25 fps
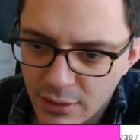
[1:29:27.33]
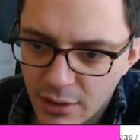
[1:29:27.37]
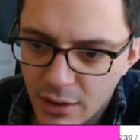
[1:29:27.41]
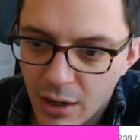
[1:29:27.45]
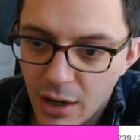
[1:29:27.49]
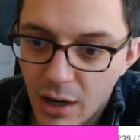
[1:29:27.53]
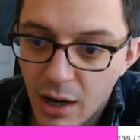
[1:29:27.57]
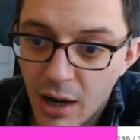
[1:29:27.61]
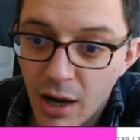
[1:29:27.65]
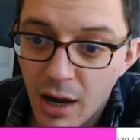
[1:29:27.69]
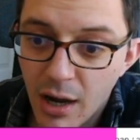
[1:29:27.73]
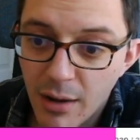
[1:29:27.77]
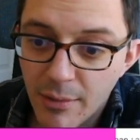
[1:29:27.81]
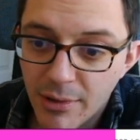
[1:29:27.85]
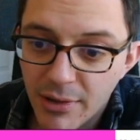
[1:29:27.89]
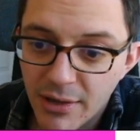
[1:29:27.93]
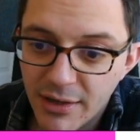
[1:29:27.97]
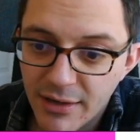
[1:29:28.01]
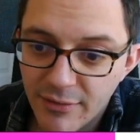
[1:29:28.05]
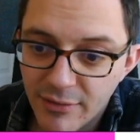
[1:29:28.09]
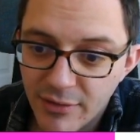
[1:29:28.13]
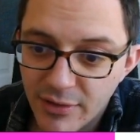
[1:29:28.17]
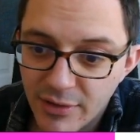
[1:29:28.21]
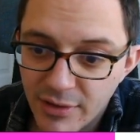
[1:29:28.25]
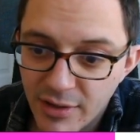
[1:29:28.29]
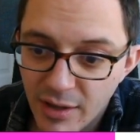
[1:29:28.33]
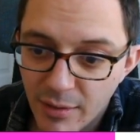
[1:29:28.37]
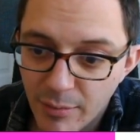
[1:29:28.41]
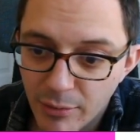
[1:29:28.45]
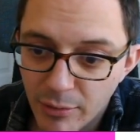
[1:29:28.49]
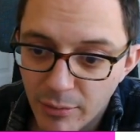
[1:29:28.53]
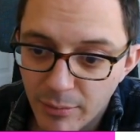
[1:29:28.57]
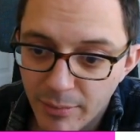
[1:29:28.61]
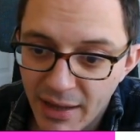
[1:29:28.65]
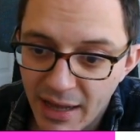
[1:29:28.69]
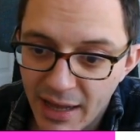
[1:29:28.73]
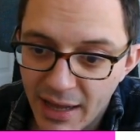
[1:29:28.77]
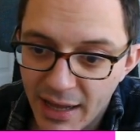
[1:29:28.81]
I had a double
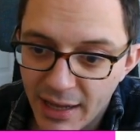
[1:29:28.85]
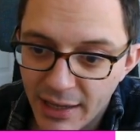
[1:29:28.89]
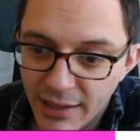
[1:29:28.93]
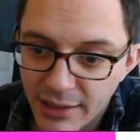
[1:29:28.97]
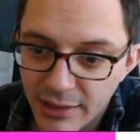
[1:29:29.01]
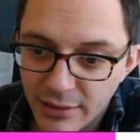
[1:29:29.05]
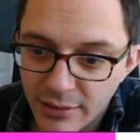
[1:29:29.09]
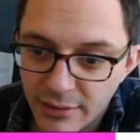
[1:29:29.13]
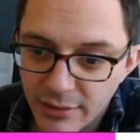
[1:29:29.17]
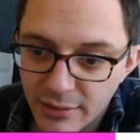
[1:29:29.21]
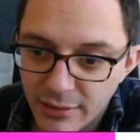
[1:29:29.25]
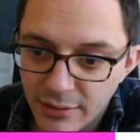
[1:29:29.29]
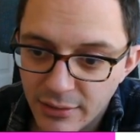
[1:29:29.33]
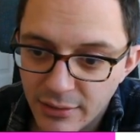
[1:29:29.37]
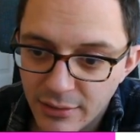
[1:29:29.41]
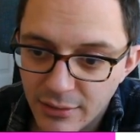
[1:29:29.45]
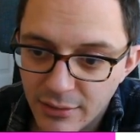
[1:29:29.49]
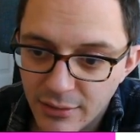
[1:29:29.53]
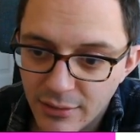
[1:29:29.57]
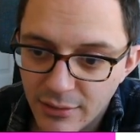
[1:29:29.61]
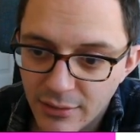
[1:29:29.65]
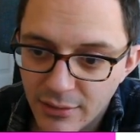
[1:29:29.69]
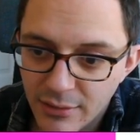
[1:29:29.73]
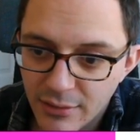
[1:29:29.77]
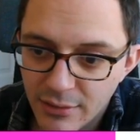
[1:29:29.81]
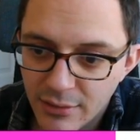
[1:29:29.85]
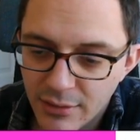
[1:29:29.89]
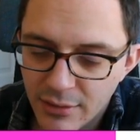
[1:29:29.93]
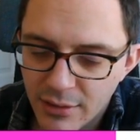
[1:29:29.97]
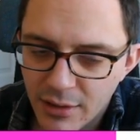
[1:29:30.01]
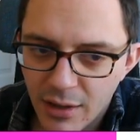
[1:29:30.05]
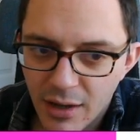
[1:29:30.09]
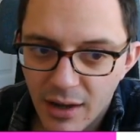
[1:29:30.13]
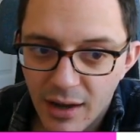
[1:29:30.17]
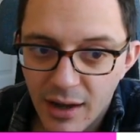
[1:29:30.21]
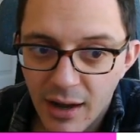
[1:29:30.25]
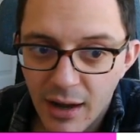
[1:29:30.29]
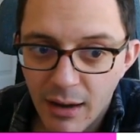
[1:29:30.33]
back.
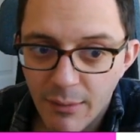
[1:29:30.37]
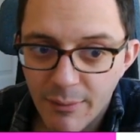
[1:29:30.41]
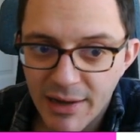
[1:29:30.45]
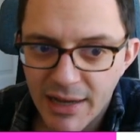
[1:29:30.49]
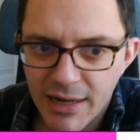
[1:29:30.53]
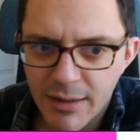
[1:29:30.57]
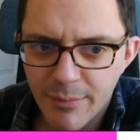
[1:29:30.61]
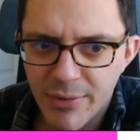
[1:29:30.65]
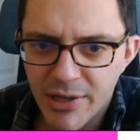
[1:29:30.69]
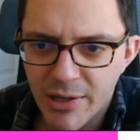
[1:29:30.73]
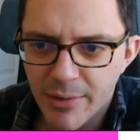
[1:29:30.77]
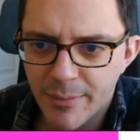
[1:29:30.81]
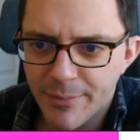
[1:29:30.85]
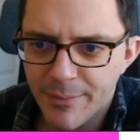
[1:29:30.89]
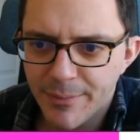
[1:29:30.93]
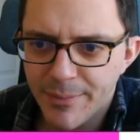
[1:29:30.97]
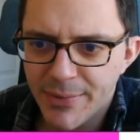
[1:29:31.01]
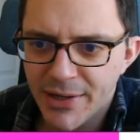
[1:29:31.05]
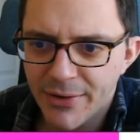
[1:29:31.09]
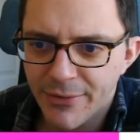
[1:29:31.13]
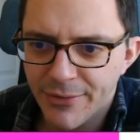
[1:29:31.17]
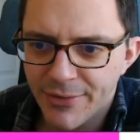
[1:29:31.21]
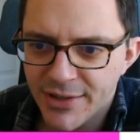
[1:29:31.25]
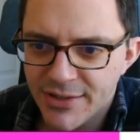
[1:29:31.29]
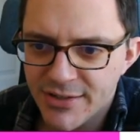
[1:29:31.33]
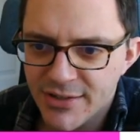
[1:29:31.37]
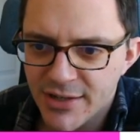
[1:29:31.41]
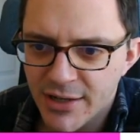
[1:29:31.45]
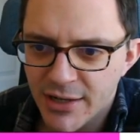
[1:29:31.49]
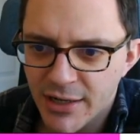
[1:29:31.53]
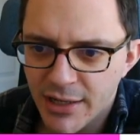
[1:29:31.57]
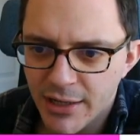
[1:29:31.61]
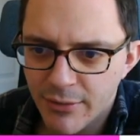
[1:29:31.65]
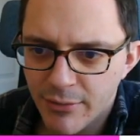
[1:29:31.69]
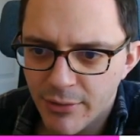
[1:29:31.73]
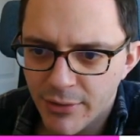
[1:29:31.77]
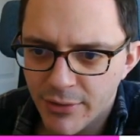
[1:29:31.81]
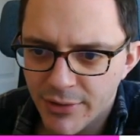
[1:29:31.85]
We had a bit on this
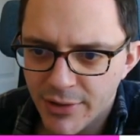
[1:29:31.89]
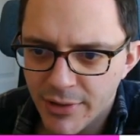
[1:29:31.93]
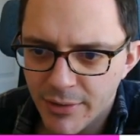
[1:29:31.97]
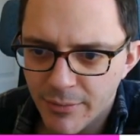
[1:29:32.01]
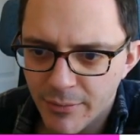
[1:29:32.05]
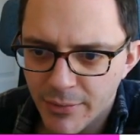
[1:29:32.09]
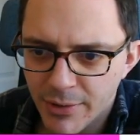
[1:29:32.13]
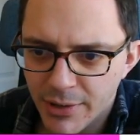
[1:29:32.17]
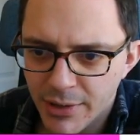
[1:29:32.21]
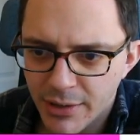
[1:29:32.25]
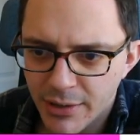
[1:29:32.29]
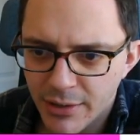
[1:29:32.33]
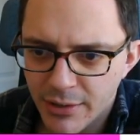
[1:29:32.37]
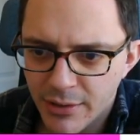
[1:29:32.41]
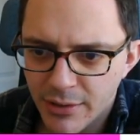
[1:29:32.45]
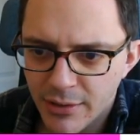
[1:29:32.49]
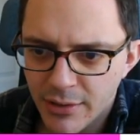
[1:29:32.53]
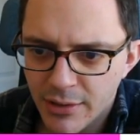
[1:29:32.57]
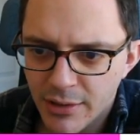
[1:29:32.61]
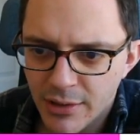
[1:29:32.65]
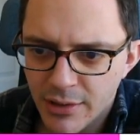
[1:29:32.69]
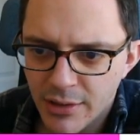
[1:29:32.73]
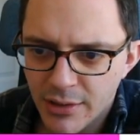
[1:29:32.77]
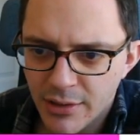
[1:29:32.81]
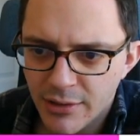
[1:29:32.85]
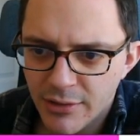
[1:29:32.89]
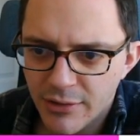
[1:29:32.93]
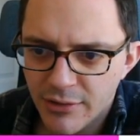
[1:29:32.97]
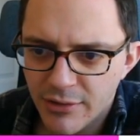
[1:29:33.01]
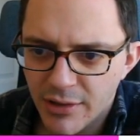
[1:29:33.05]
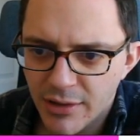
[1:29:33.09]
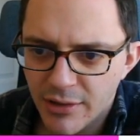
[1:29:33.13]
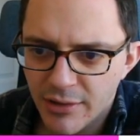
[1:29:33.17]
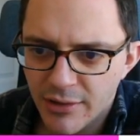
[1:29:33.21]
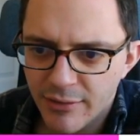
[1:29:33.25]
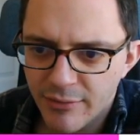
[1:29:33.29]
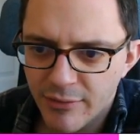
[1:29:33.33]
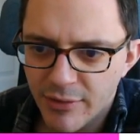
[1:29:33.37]
earlier on, didn't we? So
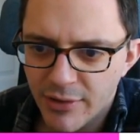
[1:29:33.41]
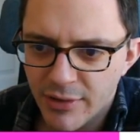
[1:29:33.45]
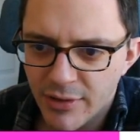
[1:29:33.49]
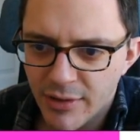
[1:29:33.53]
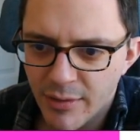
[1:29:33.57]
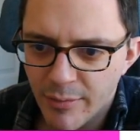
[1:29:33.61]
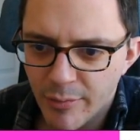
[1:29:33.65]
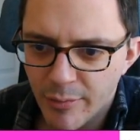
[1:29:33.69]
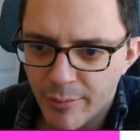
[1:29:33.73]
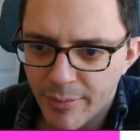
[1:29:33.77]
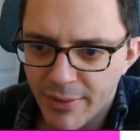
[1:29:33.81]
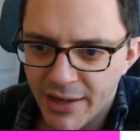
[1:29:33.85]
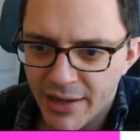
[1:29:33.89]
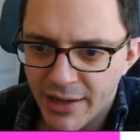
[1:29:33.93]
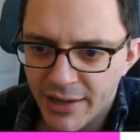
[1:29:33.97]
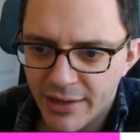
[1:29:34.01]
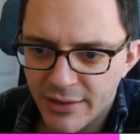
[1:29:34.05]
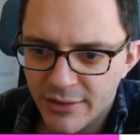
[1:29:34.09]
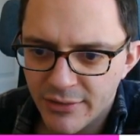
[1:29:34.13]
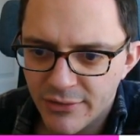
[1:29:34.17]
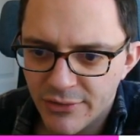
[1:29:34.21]
you'd have to double back.